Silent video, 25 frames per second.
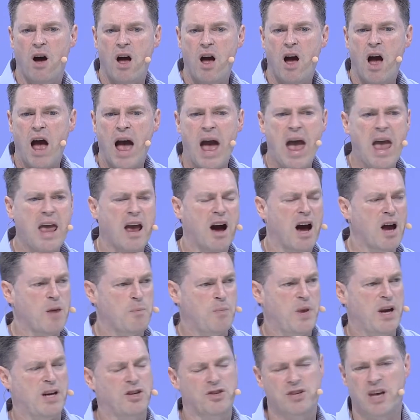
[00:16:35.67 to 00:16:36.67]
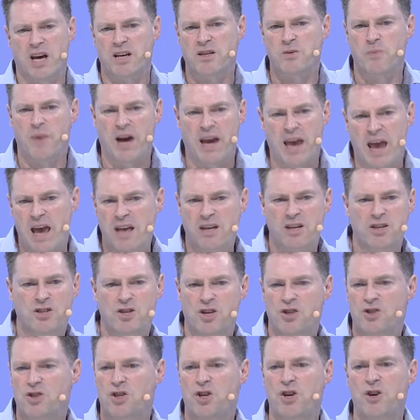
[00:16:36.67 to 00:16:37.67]
hey, I pitched that to my editor
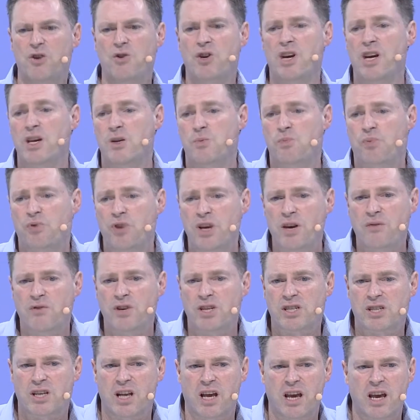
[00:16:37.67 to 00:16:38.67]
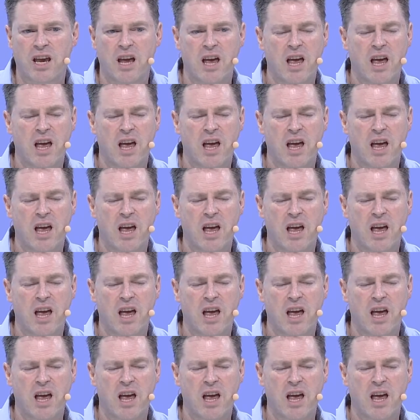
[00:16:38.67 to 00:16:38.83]
2 years previously,